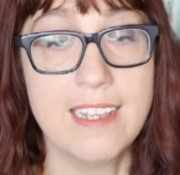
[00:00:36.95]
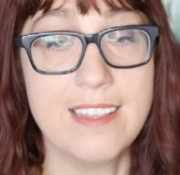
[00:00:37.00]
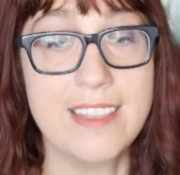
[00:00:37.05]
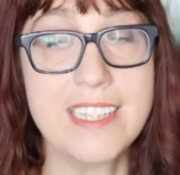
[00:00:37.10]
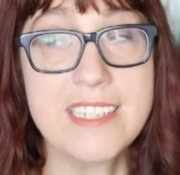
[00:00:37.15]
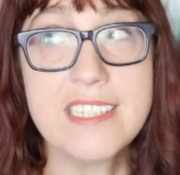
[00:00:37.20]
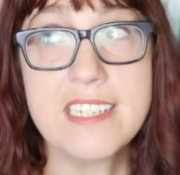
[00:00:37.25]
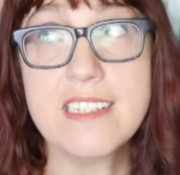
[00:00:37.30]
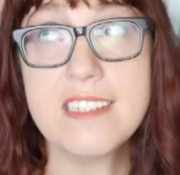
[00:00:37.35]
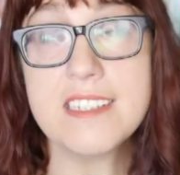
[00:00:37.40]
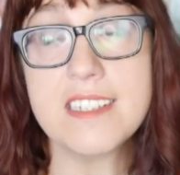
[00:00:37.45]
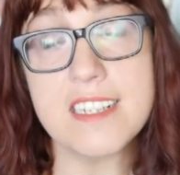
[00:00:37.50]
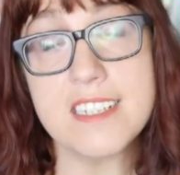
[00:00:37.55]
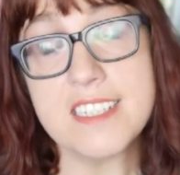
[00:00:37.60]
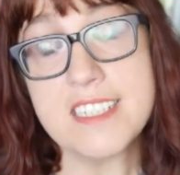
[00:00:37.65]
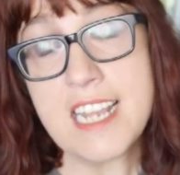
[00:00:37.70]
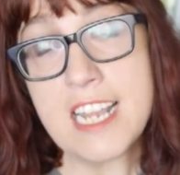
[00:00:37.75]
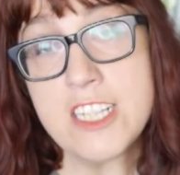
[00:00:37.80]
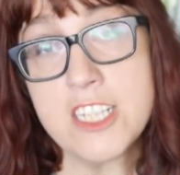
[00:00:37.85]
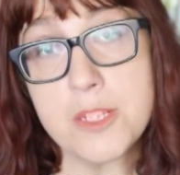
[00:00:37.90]
This is
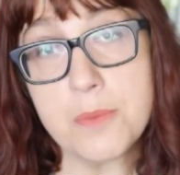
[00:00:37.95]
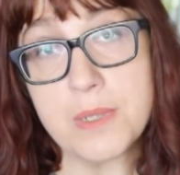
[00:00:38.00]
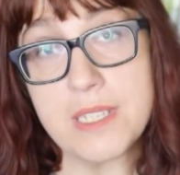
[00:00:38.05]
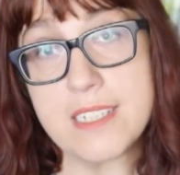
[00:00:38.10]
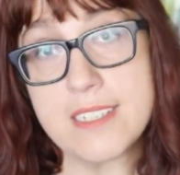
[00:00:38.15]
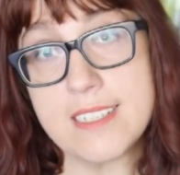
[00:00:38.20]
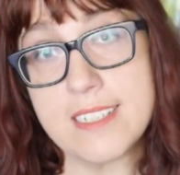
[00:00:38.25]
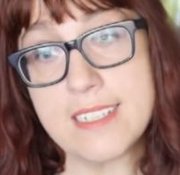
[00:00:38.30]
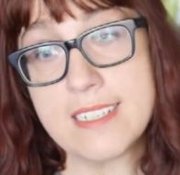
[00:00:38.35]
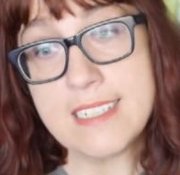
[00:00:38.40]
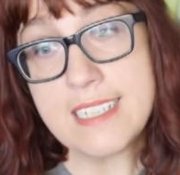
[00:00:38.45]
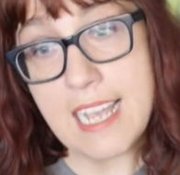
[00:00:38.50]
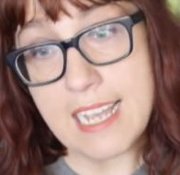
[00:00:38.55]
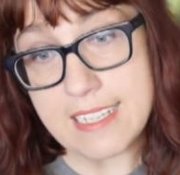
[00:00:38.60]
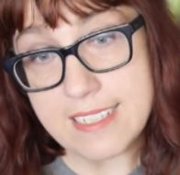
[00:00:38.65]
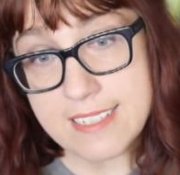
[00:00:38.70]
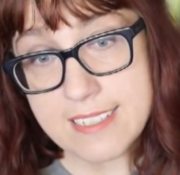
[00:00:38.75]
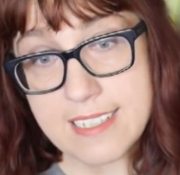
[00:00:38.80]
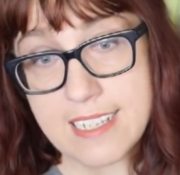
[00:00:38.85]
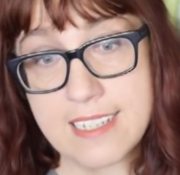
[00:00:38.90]
ostensibly a
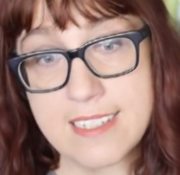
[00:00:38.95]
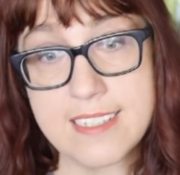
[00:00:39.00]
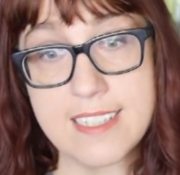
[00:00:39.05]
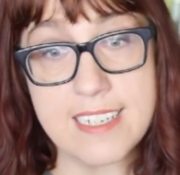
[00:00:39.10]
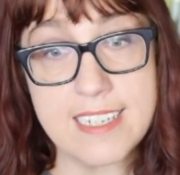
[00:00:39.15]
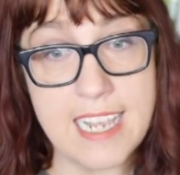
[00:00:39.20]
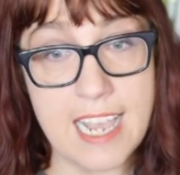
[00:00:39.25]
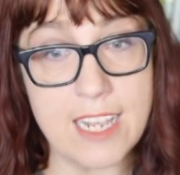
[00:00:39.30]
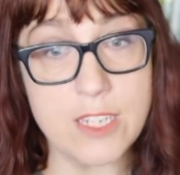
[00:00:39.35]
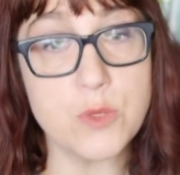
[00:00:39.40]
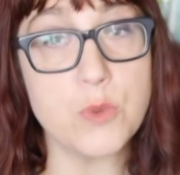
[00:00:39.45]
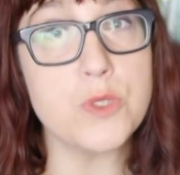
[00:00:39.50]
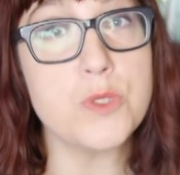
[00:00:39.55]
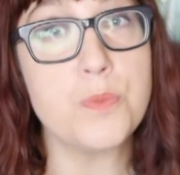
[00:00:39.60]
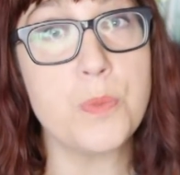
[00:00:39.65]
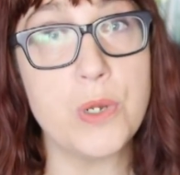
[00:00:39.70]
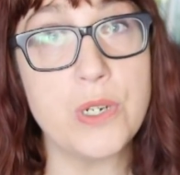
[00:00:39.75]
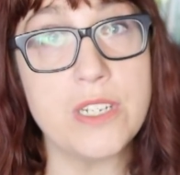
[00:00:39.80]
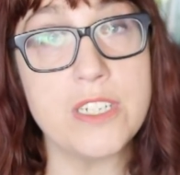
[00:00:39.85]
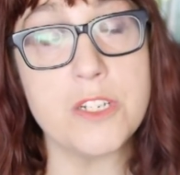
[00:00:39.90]
success since the tax was
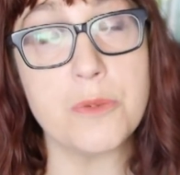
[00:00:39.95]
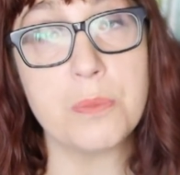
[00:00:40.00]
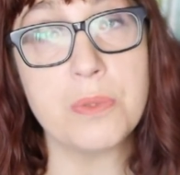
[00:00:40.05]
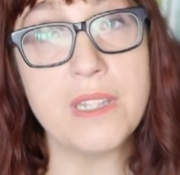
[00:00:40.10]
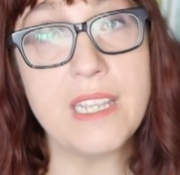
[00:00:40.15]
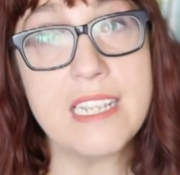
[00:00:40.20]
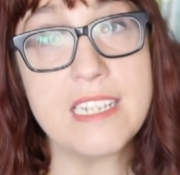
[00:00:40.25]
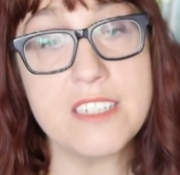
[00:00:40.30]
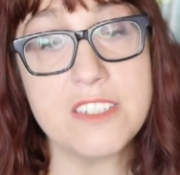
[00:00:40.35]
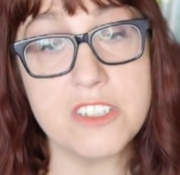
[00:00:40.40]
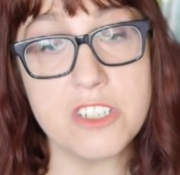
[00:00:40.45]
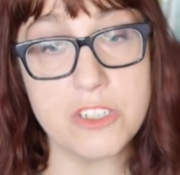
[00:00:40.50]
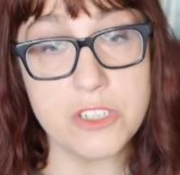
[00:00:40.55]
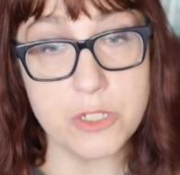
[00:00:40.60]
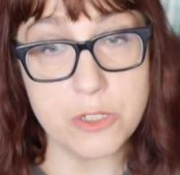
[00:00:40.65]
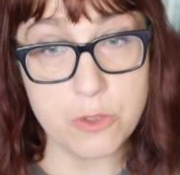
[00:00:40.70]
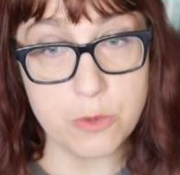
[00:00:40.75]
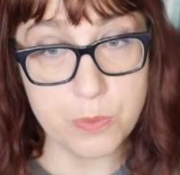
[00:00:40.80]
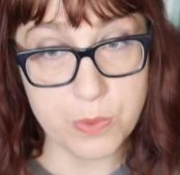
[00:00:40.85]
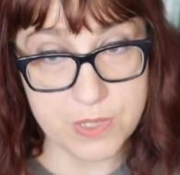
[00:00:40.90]
put into place to
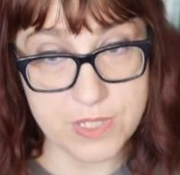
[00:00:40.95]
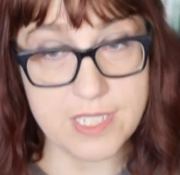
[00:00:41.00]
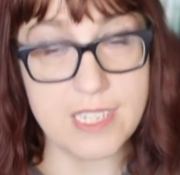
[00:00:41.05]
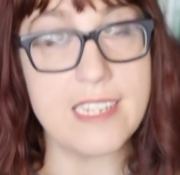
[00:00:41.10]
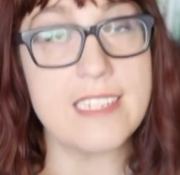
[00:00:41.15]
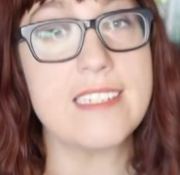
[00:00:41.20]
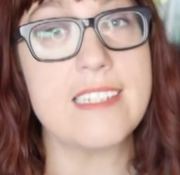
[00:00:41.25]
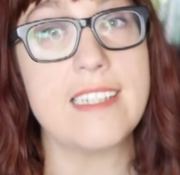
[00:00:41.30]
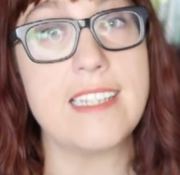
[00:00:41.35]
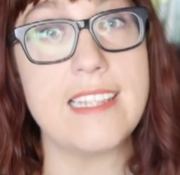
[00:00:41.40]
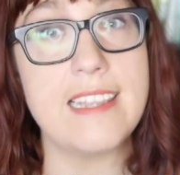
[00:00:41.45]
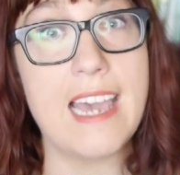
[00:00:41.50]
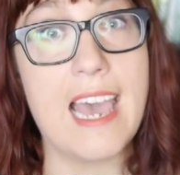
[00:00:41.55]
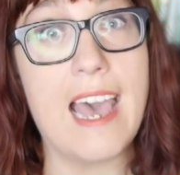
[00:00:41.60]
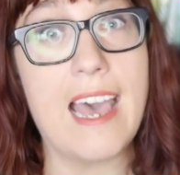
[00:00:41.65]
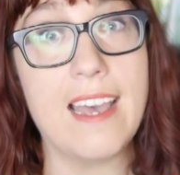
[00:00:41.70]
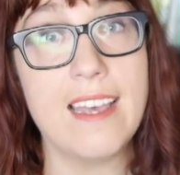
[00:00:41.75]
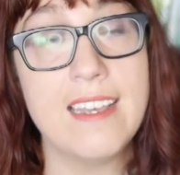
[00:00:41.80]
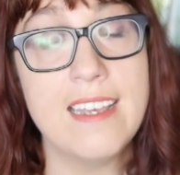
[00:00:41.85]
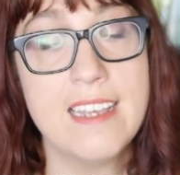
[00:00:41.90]
do precisely
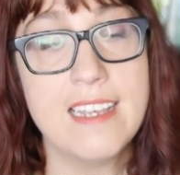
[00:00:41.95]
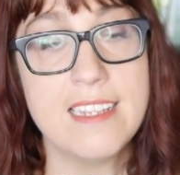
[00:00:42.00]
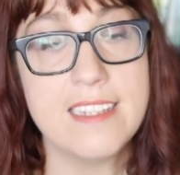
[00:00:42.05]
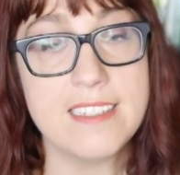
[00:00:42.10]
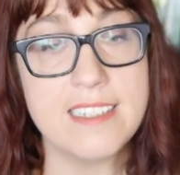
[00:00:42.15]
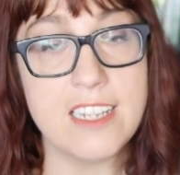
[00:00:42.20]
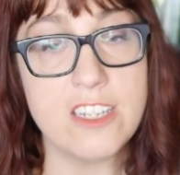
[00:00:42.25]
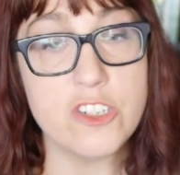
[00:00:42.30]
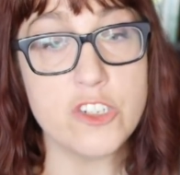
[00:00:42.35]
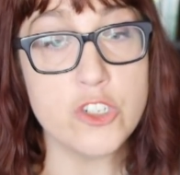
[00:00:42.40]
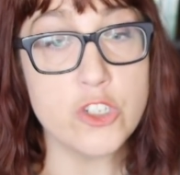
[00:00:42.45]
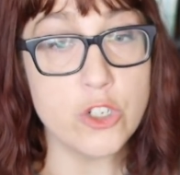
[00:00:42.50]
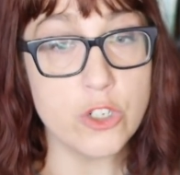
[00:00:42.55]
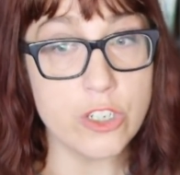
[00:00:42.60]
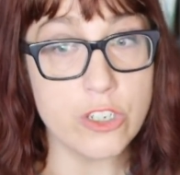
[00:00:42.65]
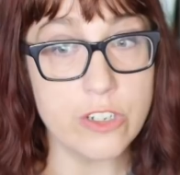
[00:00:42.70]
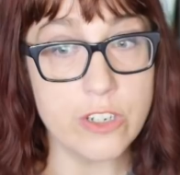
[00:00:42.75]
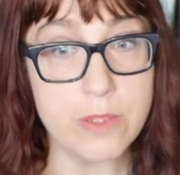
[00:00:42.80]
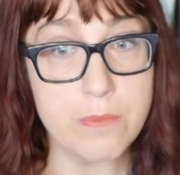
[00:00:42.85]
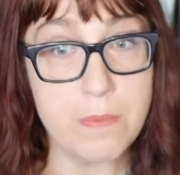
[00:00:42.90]
that, since
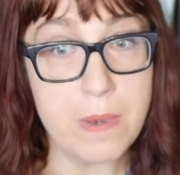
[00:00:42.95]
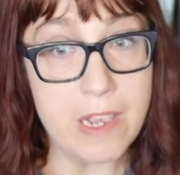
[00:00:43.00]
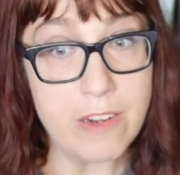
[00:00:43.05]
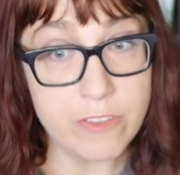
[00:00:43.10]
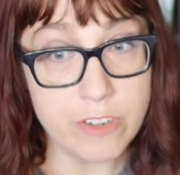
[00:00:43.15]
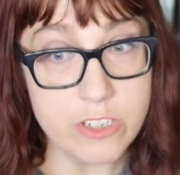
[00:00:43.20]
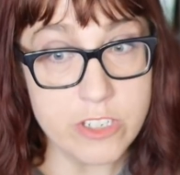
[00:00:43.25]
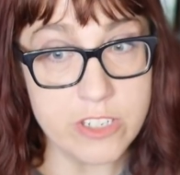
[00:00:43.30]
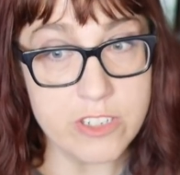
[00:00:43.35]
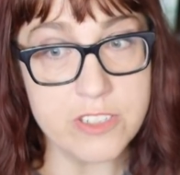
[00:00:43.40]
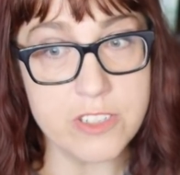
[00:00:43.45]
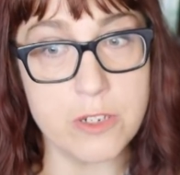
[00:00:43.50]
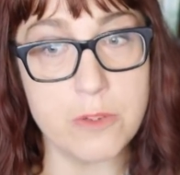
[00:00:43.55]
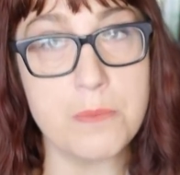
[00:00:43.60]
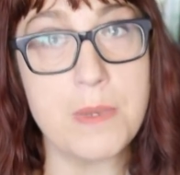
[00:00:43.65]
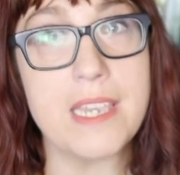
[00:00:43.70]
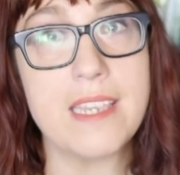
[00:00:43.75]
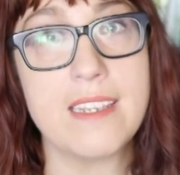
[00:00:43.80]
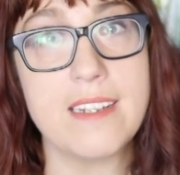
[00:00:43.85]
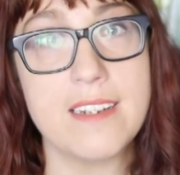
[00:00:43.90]
sugary beverages are
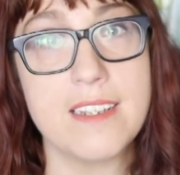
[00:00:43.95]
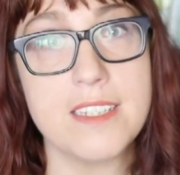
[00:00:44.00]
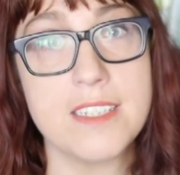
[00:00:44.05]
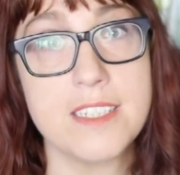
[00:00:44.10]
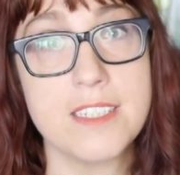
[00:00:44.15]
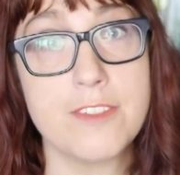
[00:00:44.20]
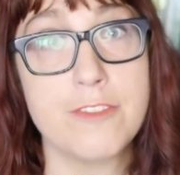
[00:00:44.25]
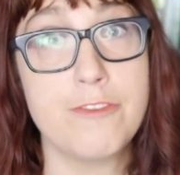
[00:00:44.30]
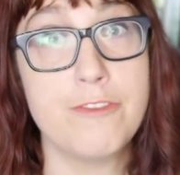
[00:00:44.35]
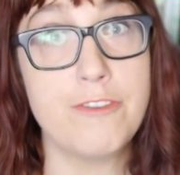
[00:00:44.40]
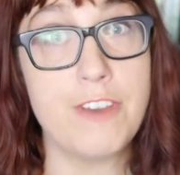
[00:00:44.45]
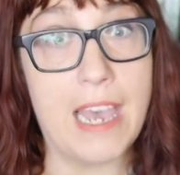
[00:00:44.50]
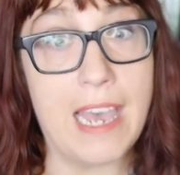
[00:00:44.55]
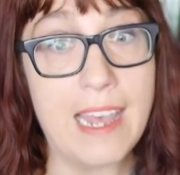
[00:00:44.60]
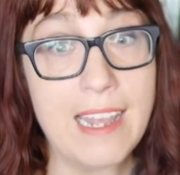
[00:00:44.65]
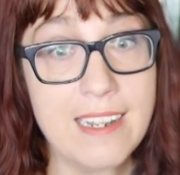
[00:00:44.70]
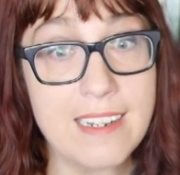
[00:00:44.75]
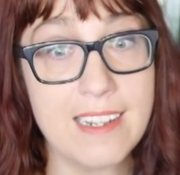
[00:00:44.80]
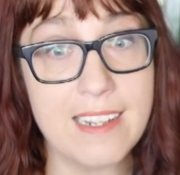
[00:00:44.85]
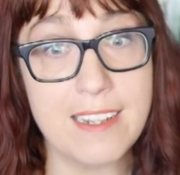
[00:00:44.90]
making us
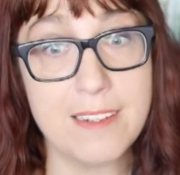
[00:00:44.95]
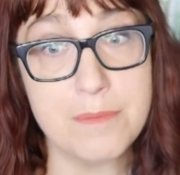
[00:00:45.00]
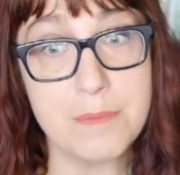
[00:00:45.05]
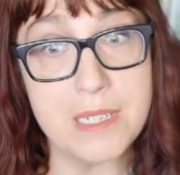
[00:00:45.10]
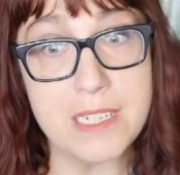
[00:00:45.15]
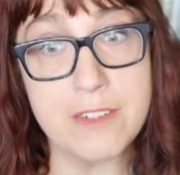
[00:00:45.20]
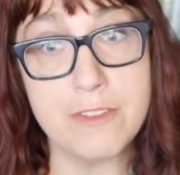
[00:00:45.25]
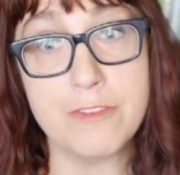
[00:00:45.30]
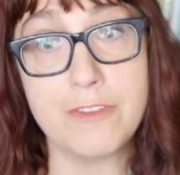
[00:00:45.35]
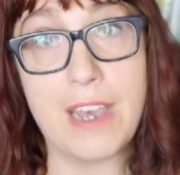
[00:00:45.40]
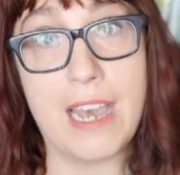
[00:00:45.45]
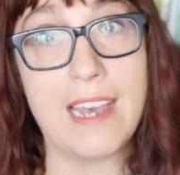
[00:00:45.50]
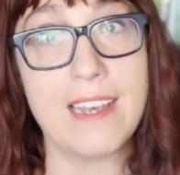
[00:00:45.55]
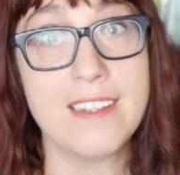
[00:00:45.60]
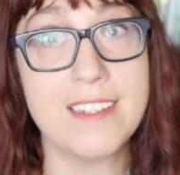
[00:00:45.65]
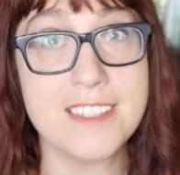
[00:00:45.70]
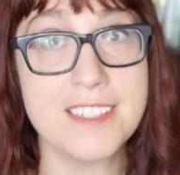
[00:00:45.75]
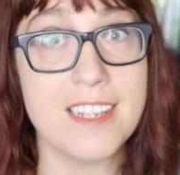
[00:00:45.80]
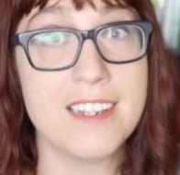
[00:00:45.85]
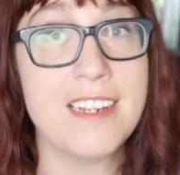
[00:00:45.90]
fat and being fat
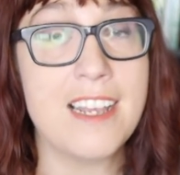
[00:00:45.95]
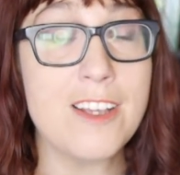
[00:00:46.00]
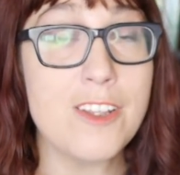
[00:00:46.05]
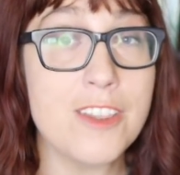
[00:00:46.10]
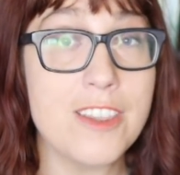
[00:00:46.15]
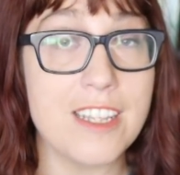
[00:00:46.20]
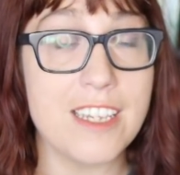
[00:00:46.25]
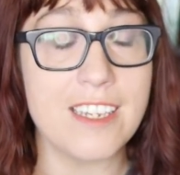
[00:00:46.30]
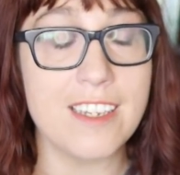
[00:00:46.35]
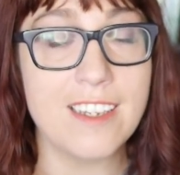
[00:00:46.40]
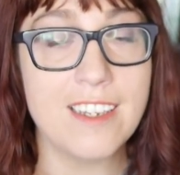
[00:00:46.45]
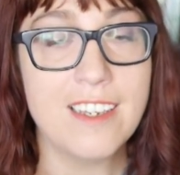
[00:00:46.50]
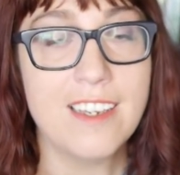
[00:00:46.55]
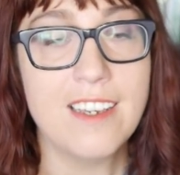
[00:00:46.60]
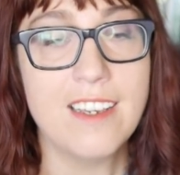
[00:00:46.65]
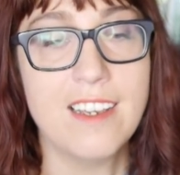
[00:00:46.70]
is unhealthy.